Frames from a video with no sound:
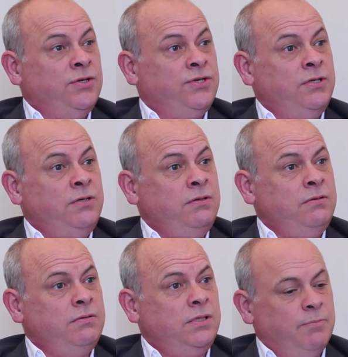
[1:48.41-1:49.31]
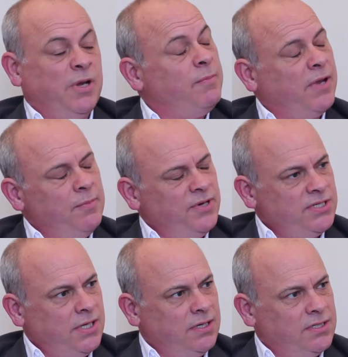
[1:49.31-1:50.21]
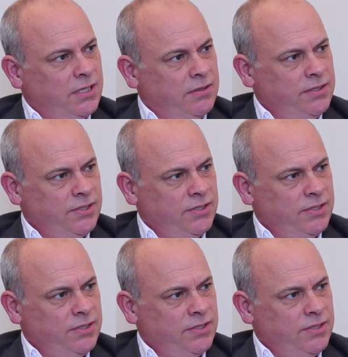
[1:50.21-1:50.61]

to become a company secretary.